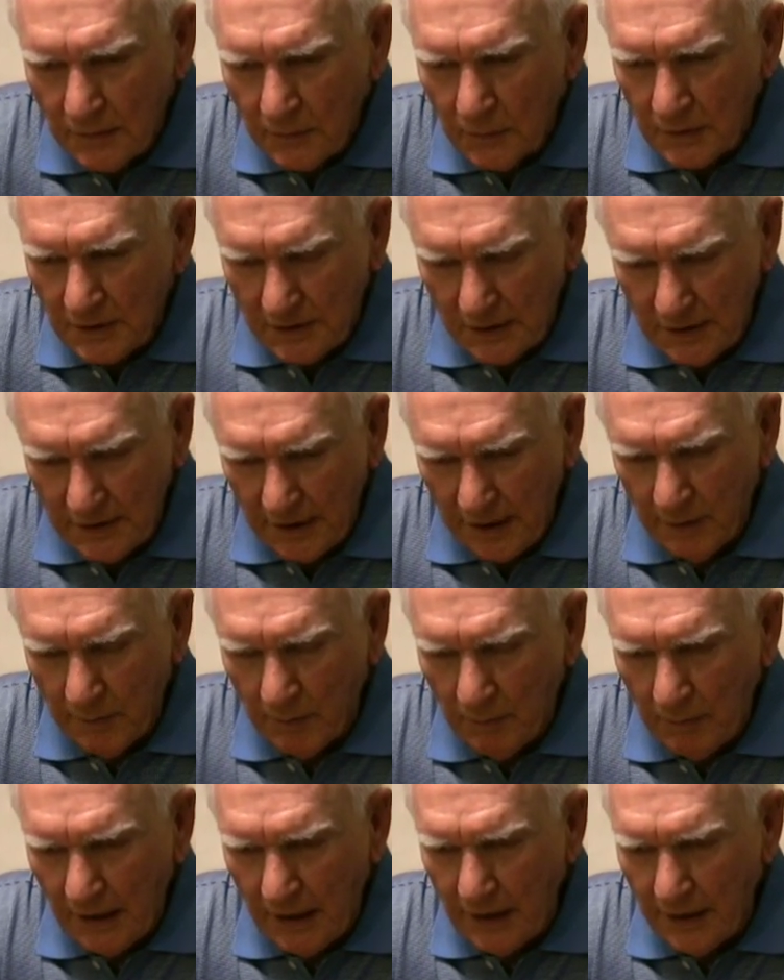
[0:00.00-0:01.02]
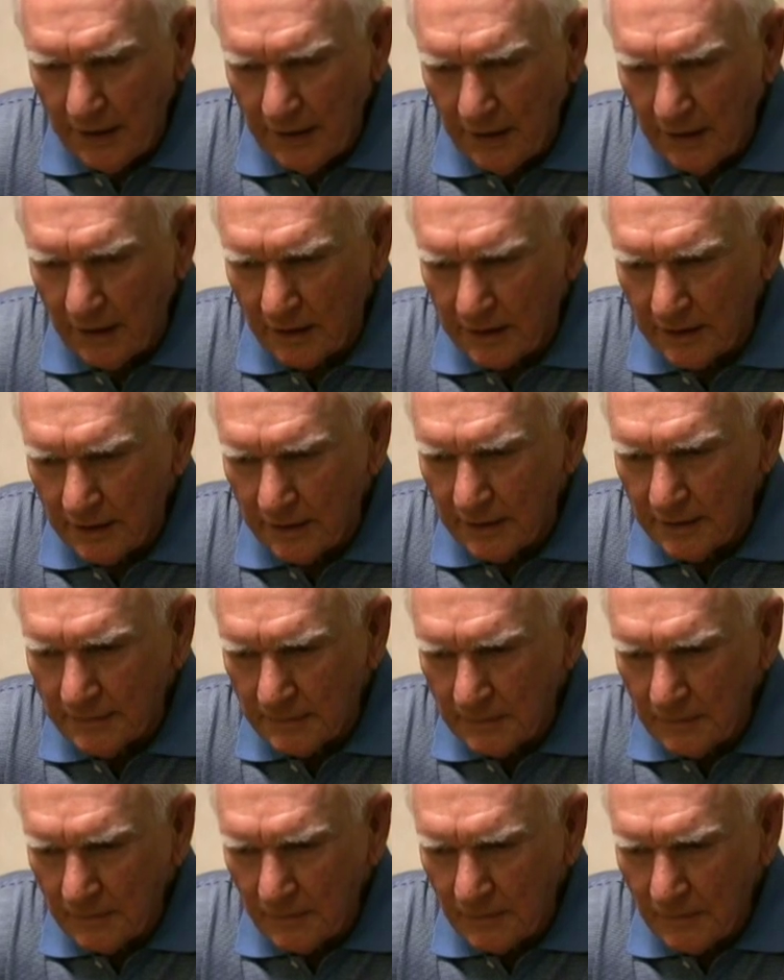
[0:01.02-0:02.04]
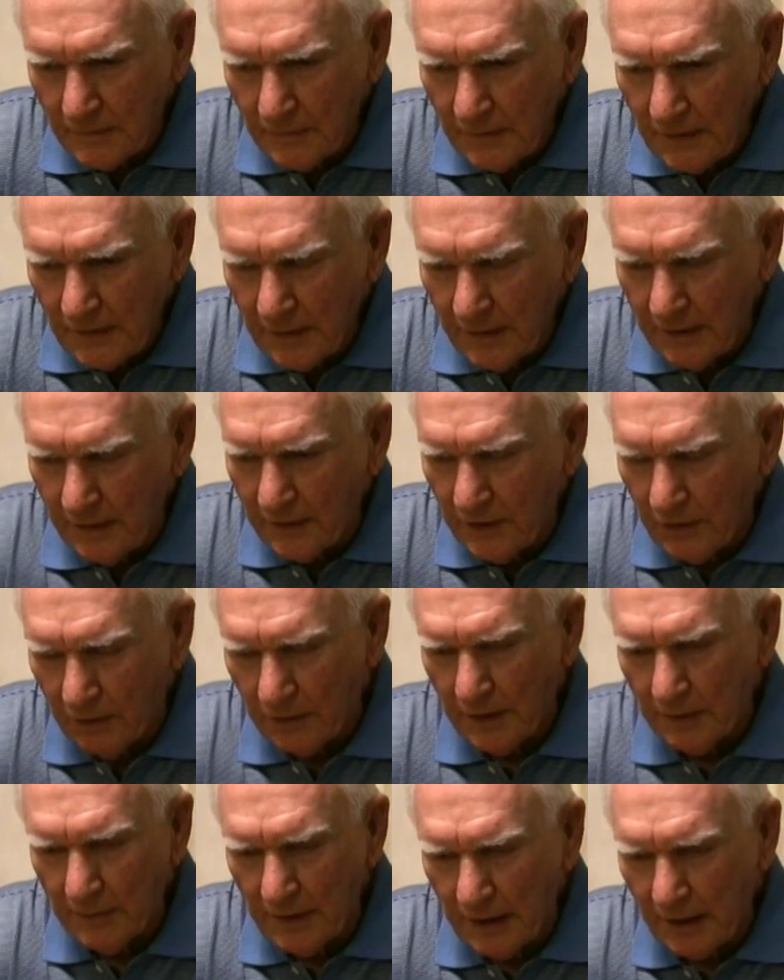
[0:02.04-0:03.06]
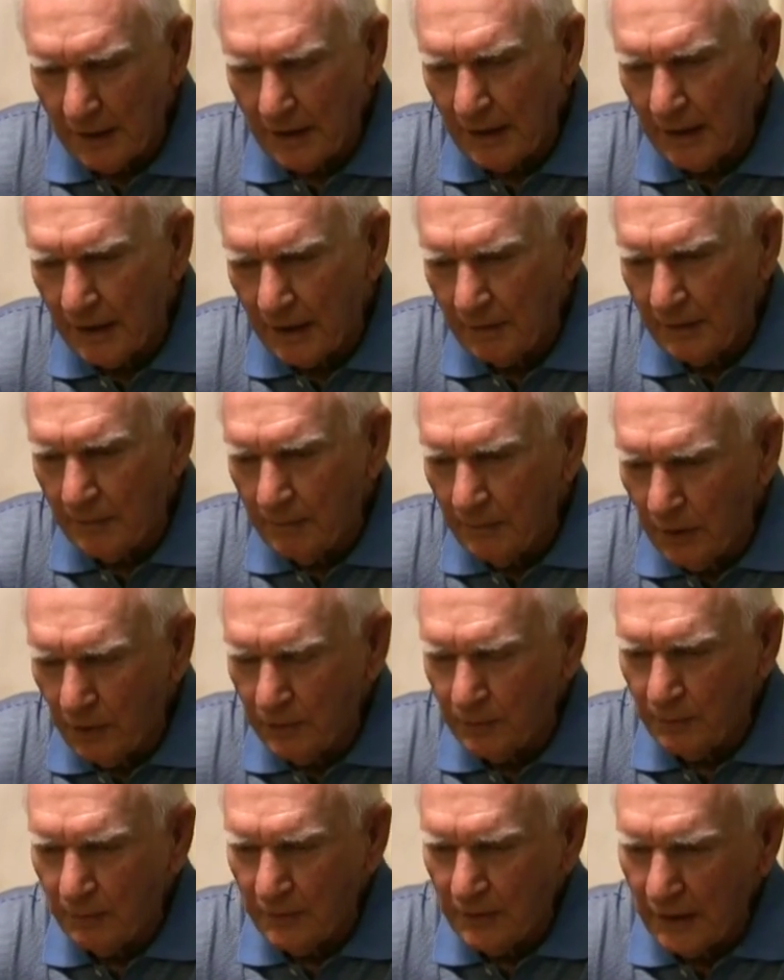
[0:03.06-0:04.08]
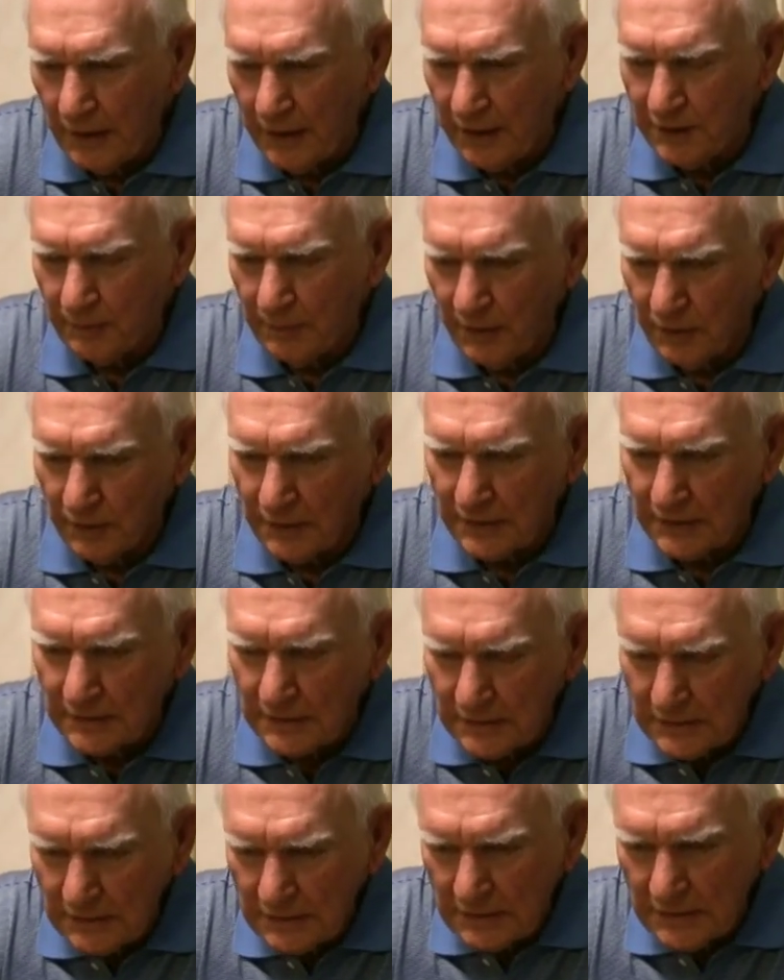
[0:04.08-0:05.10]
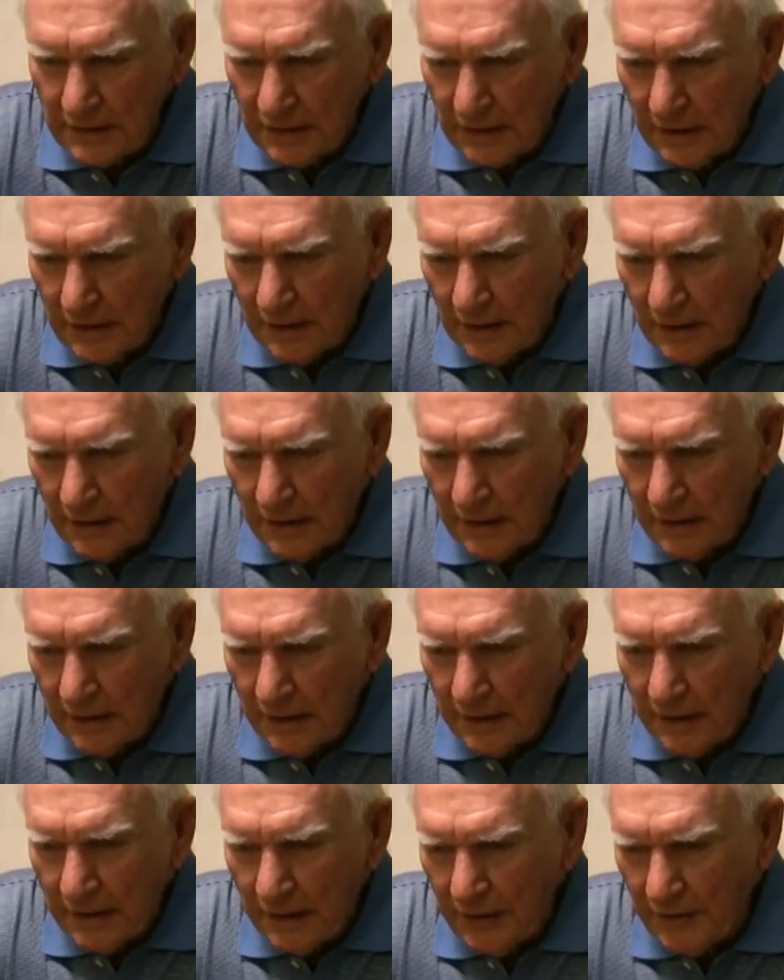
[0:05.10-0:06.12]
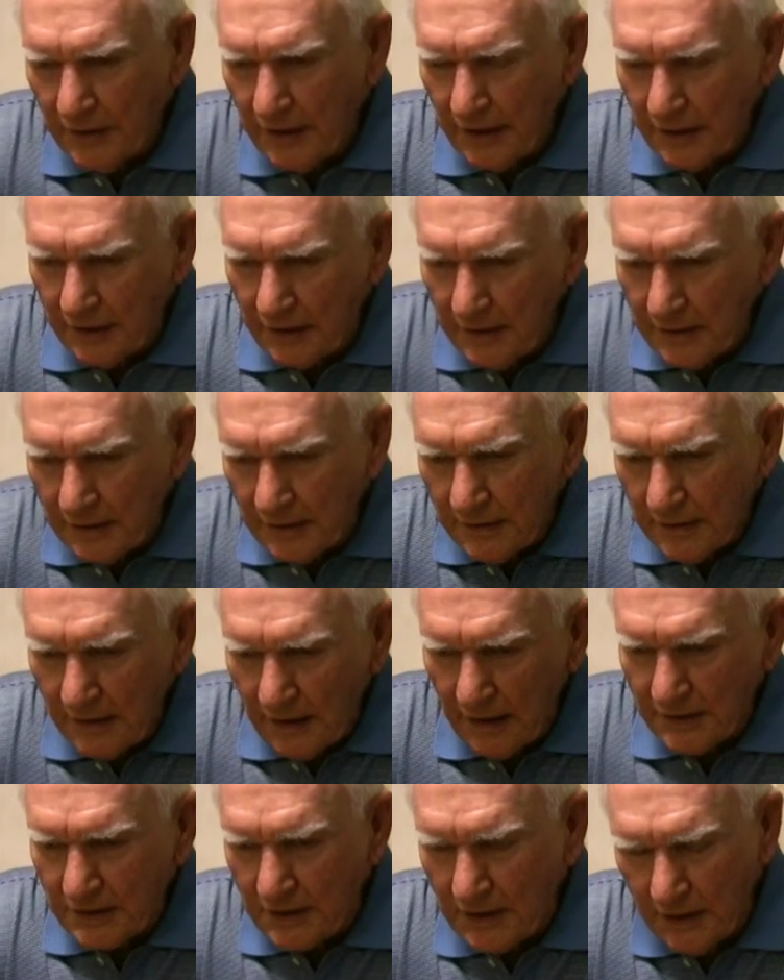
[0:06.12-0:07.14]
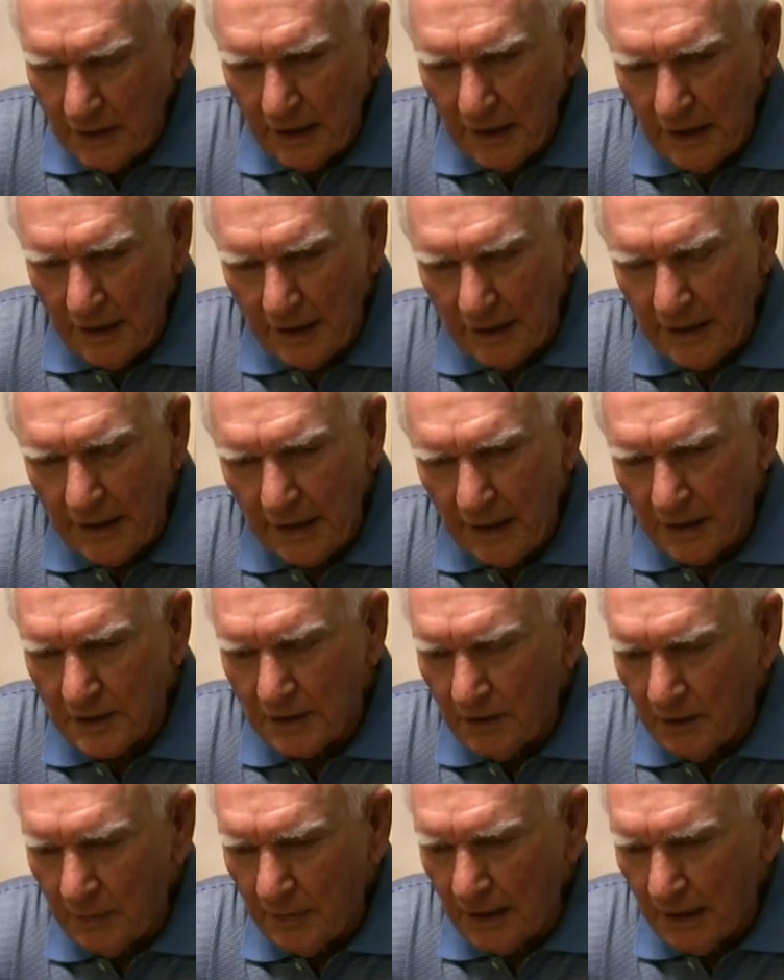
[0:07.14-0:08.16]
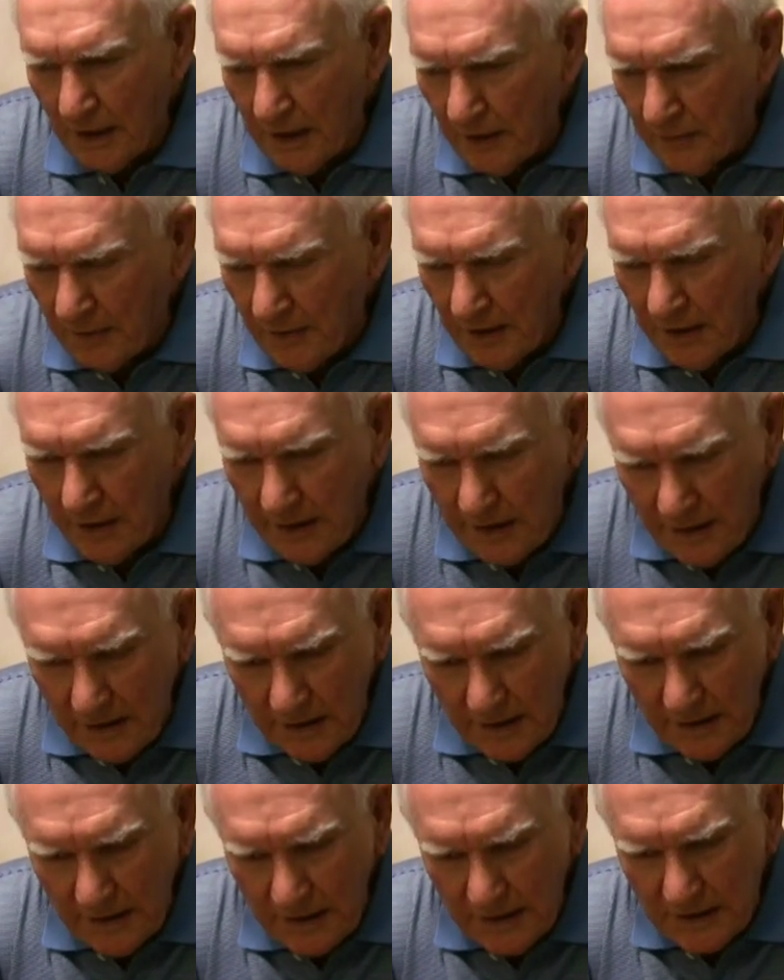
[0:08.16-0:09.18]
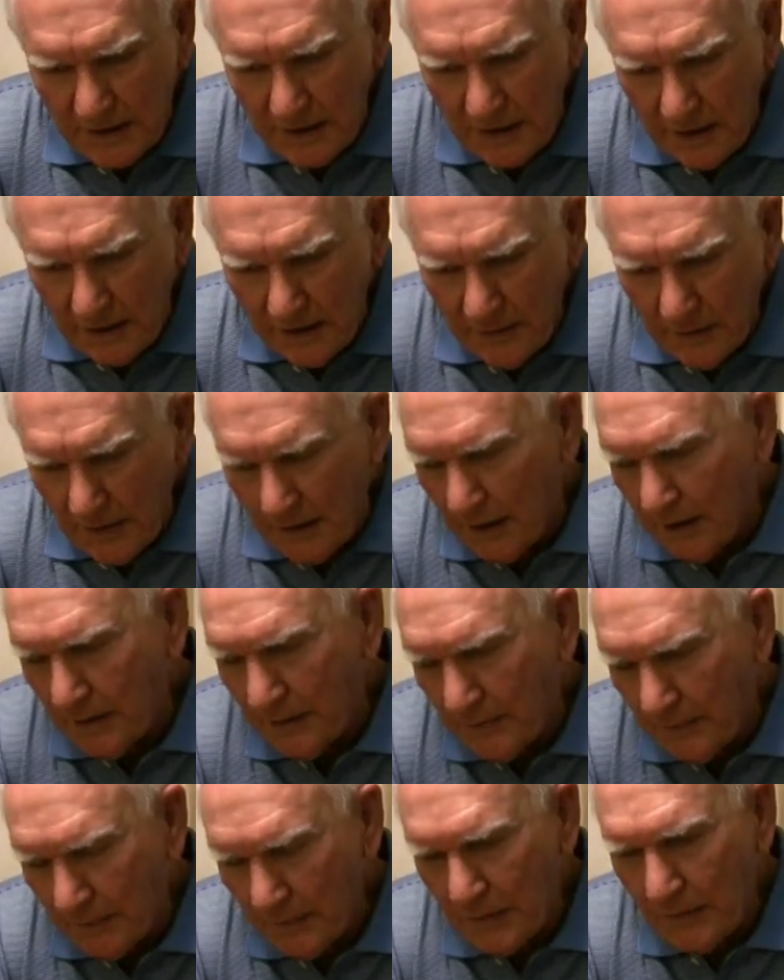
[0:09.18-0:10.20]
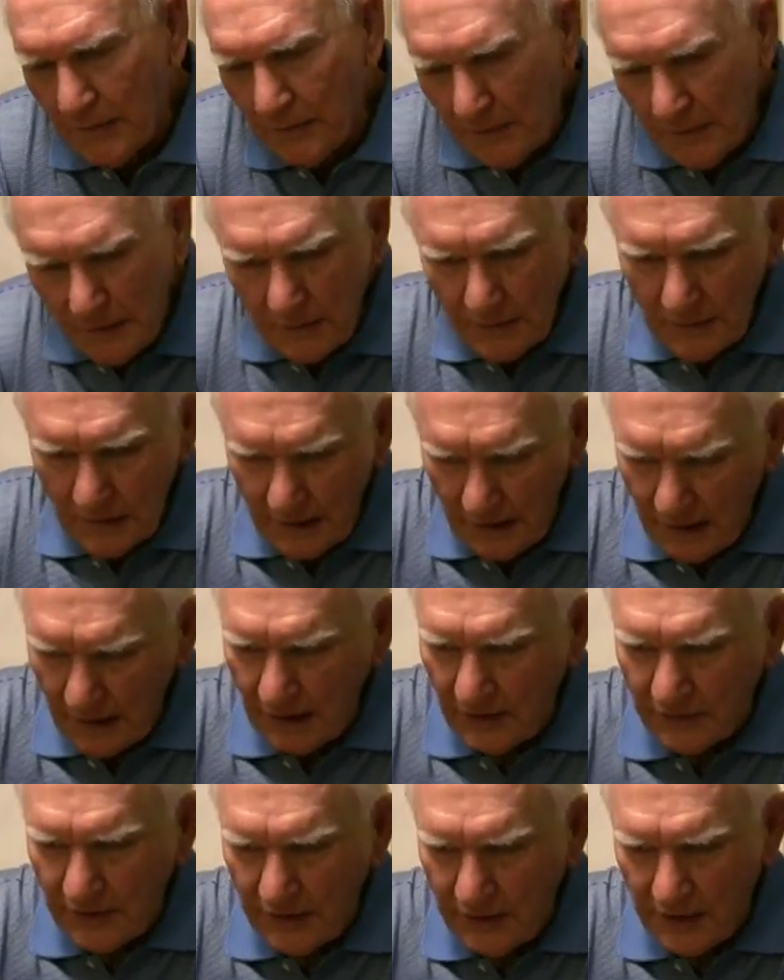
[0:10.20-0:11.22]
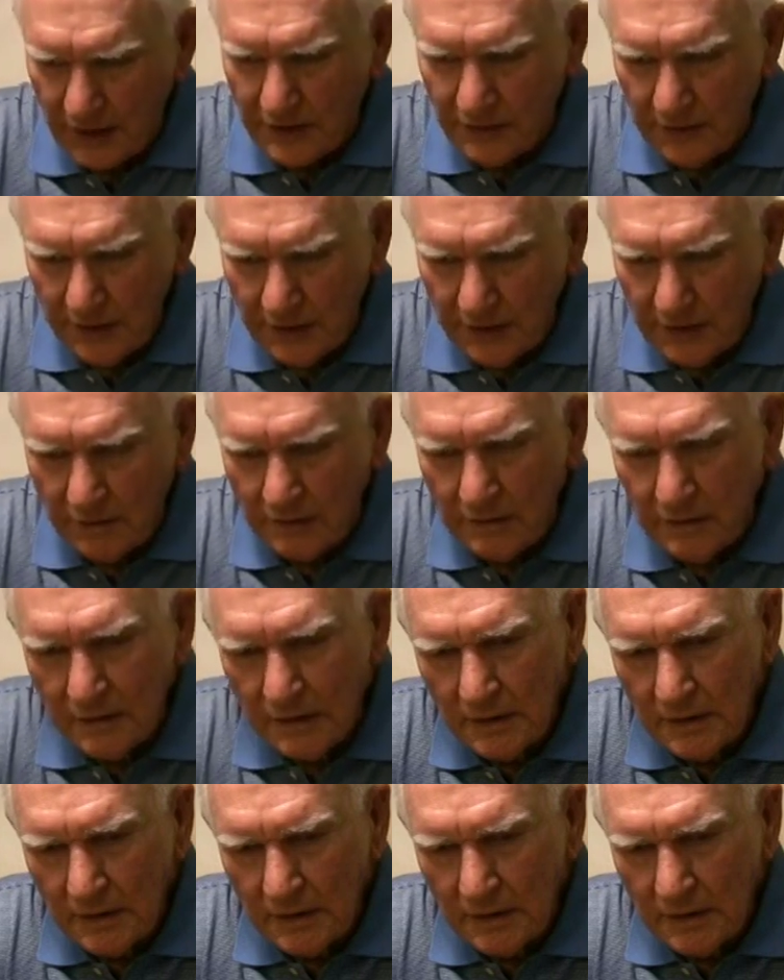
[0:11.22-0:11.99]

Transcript: was examined by a doctor and told him that I'd had both legs broken and that I still had a cast on my left leg, and he said, well, I'll have to x-ray you.